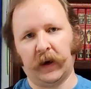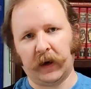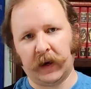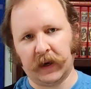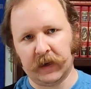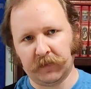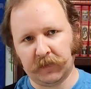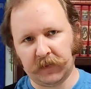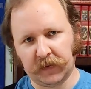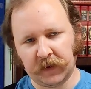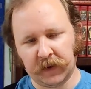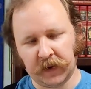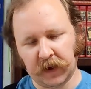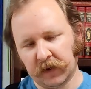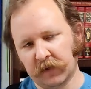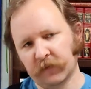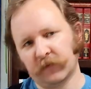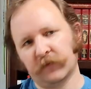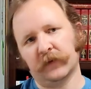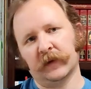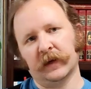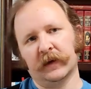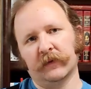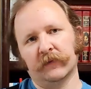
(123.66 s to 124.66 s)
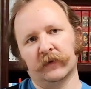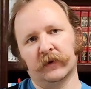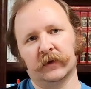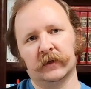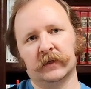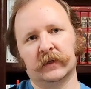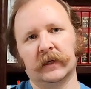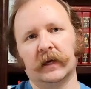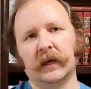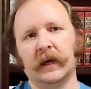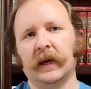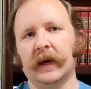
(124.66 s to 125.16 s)
IPA
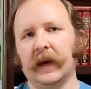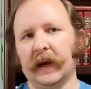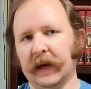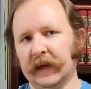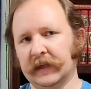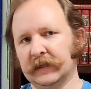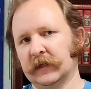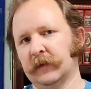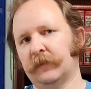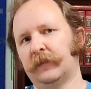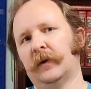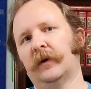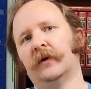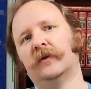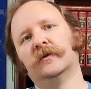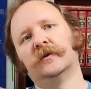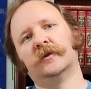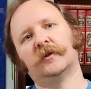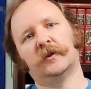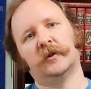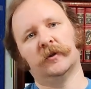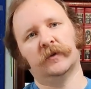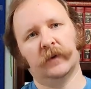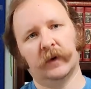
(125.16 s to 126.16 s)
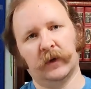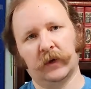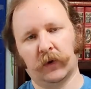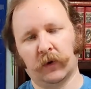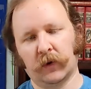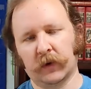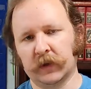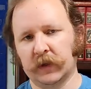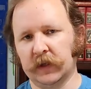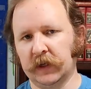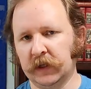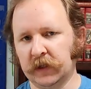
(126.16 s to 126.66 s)
flavors, as opposed to a
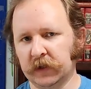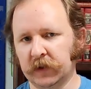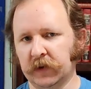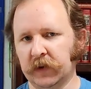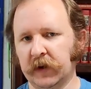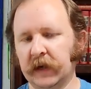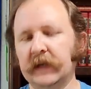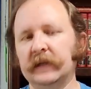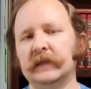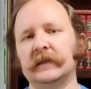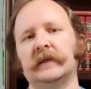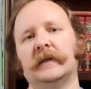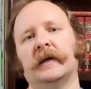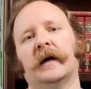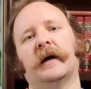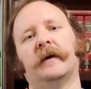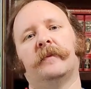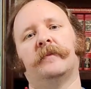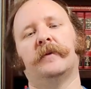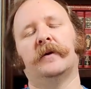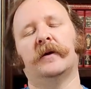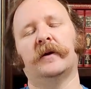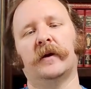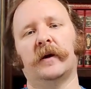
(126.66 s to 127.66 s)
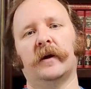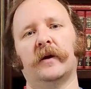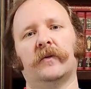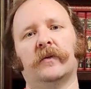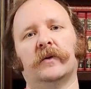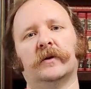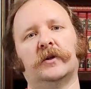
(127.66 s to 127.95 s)
Northeast or Hazy IPA,